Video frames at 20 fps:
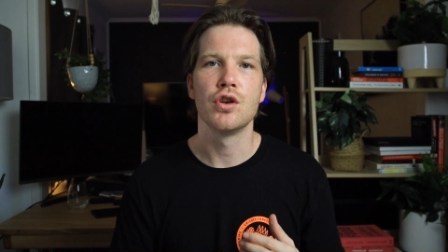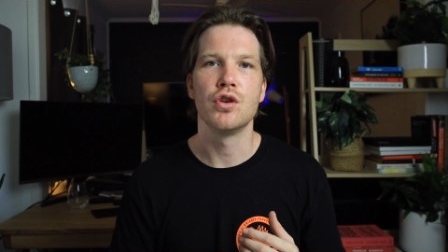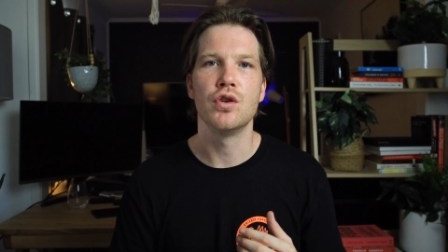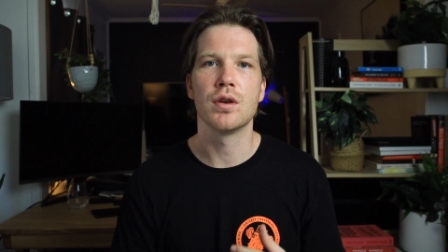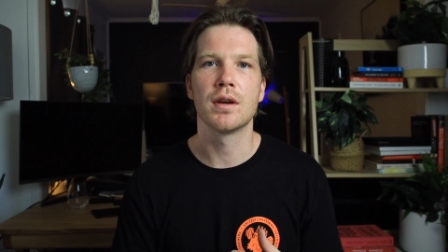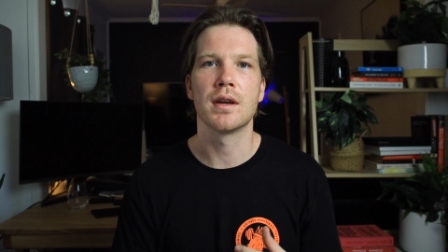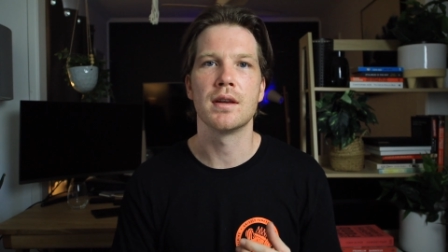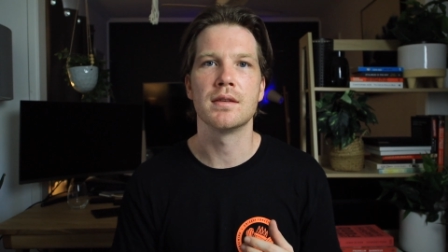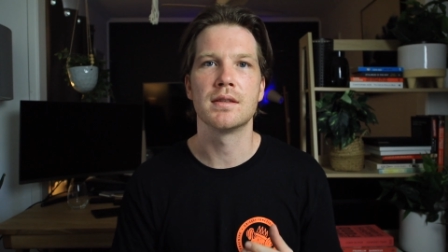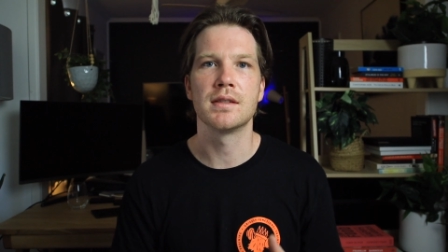You
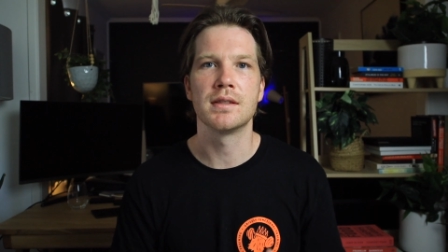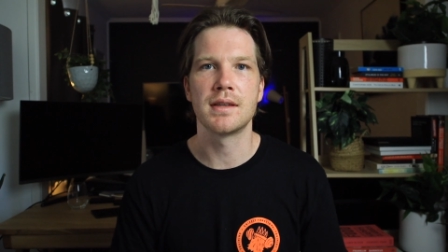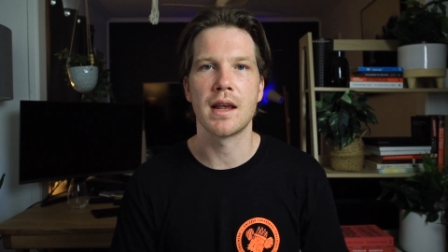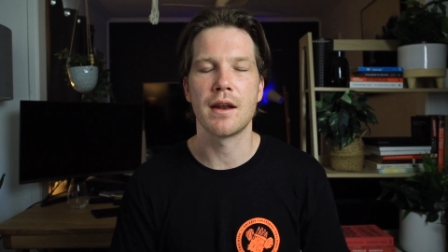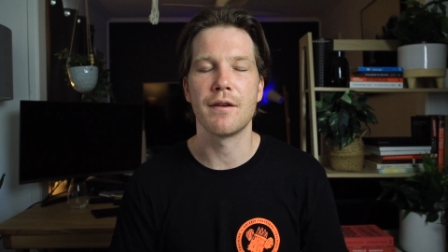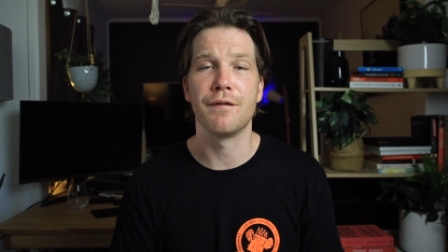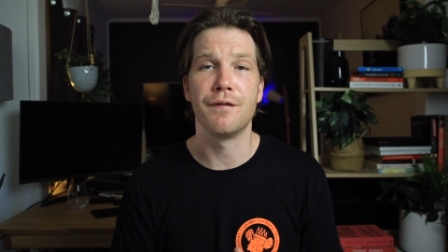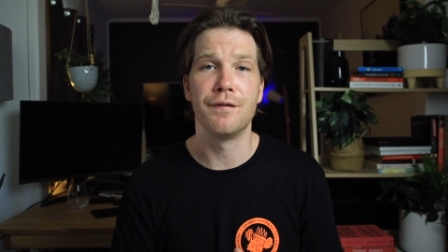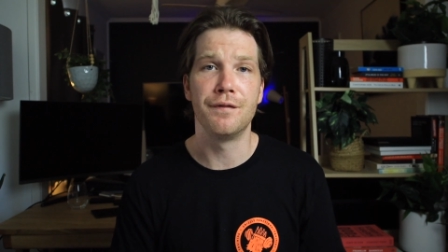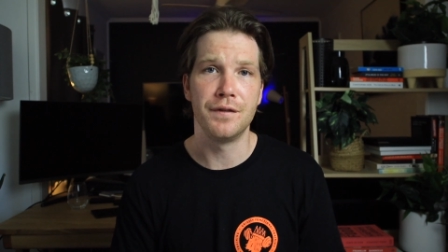can
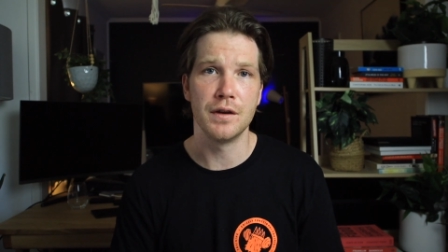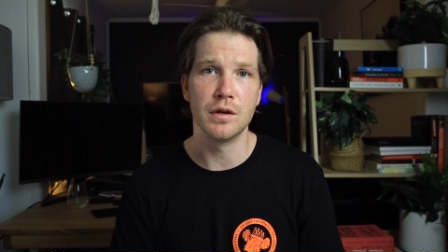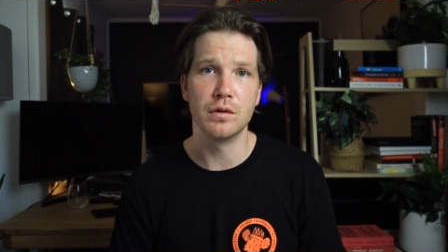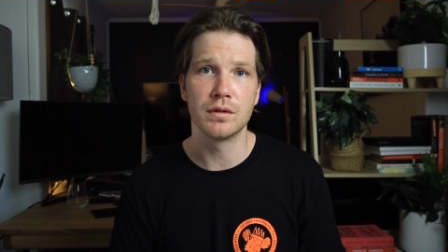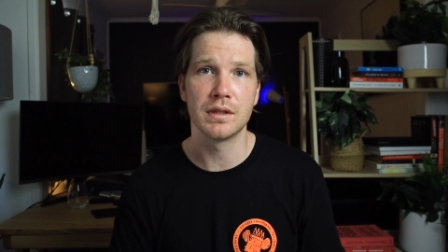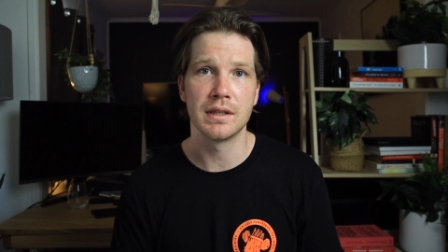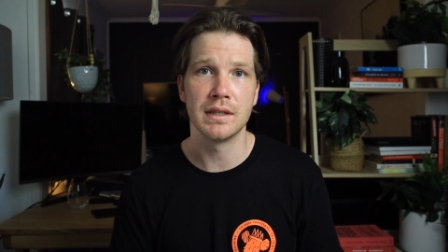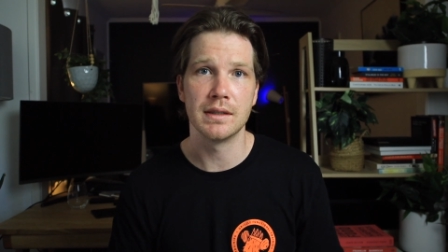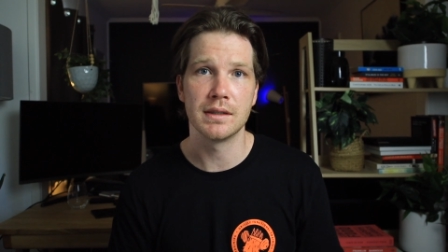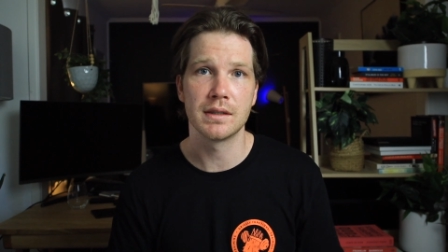set
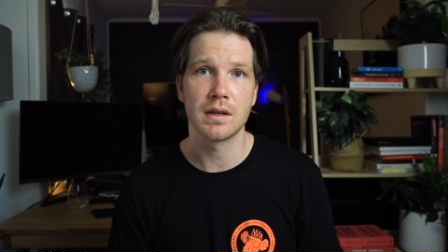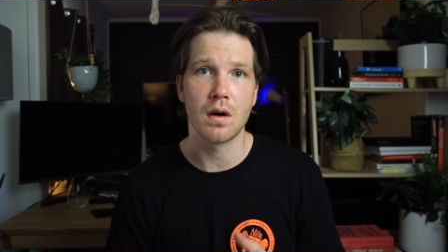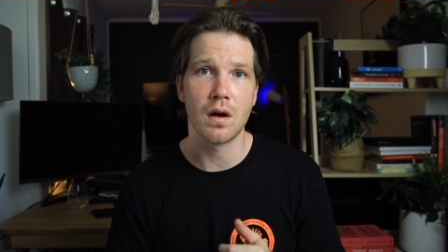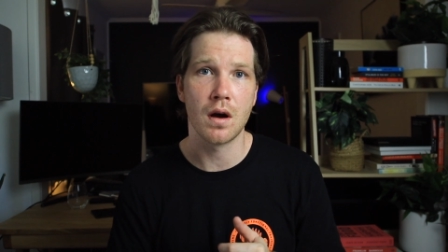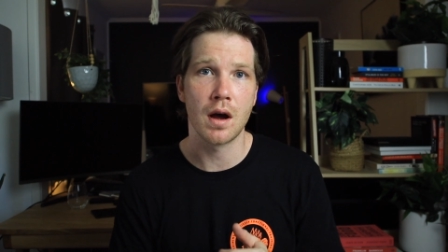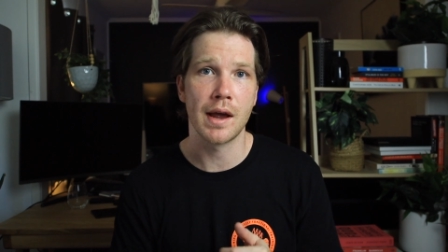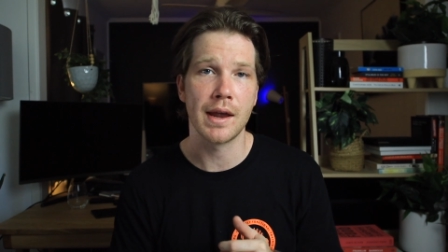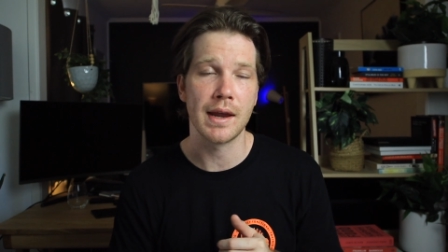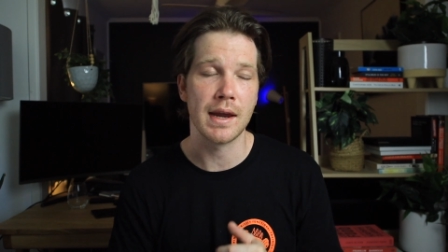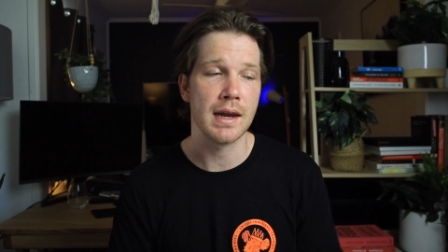filters,
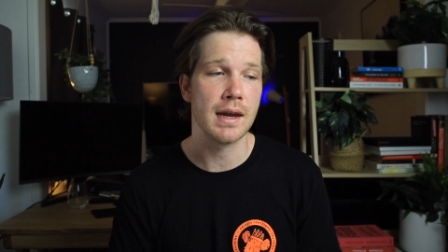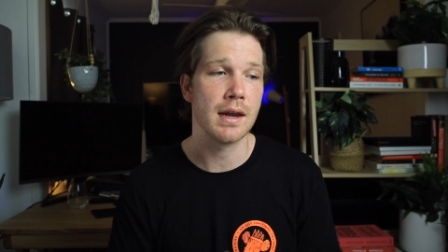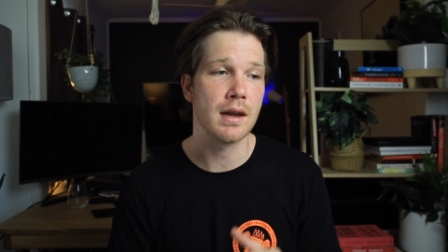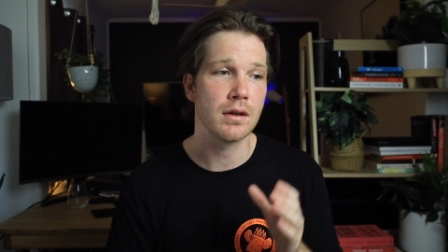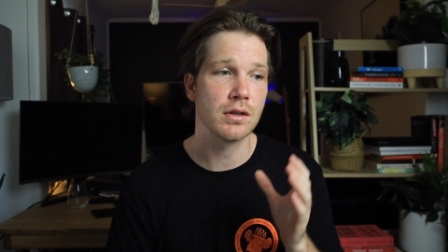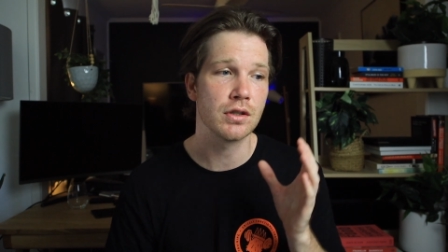i.e.